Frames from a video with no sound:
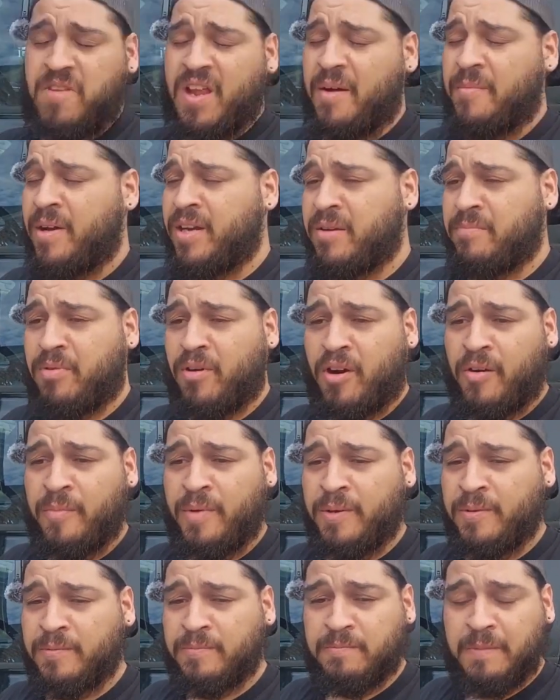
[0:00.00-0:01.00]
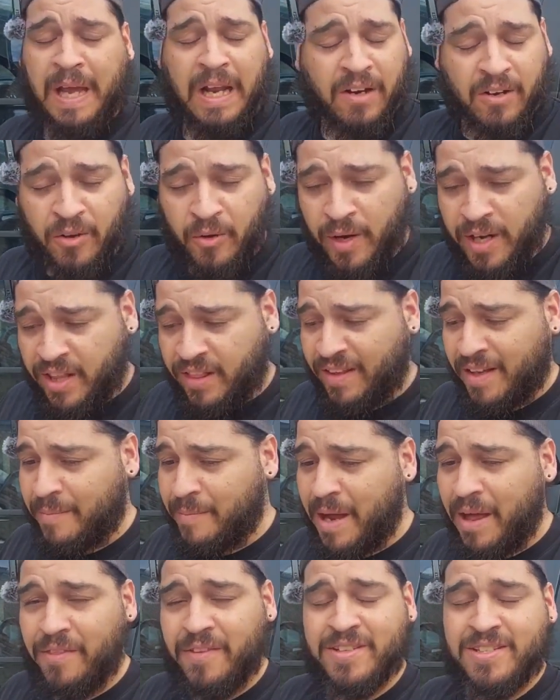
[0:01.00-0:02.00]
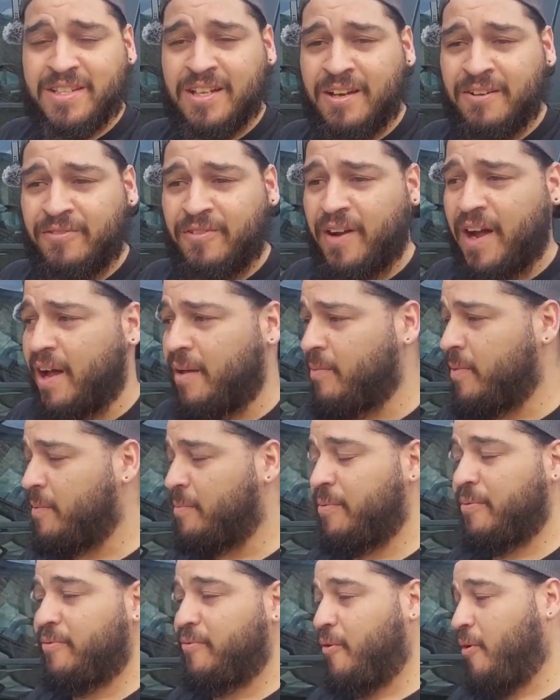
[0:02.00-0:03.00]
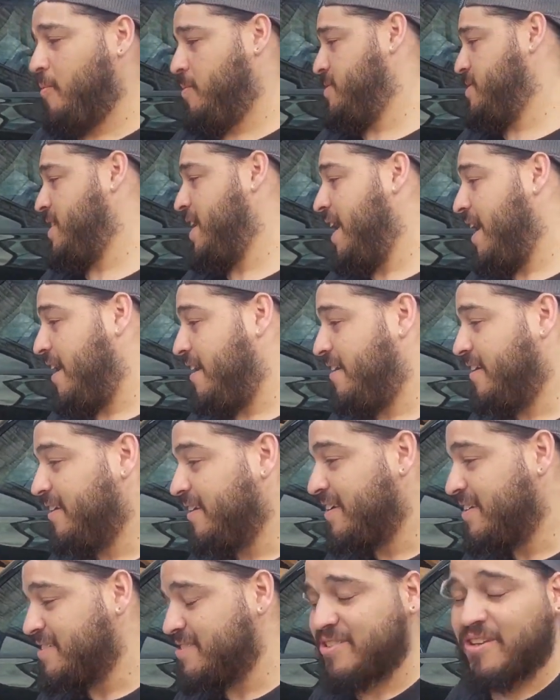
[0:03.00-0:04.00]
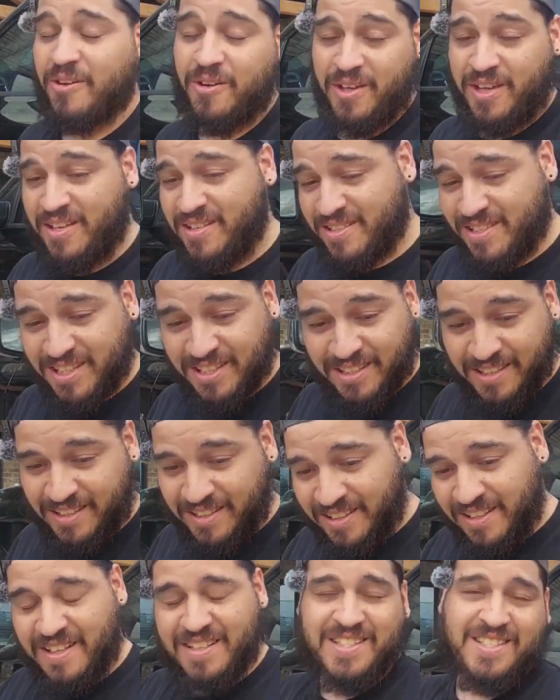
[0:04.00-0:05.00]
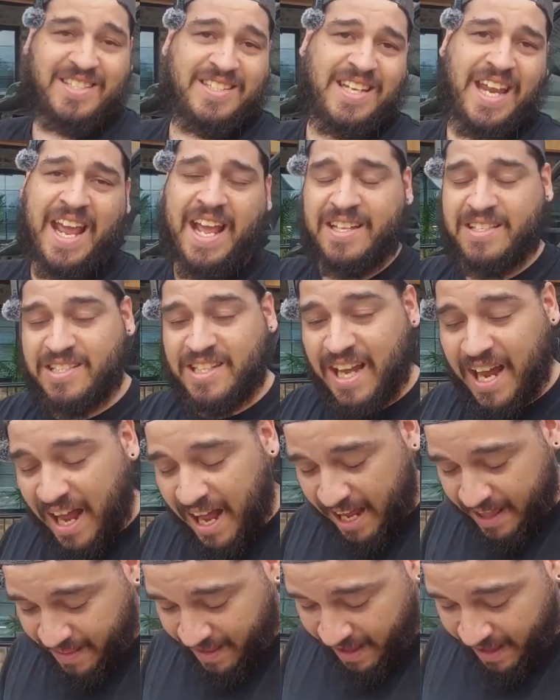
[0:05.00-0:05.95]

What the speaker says: Not my department. I don't know anything about this stuff. I'm the performance guy, so he's the stance guy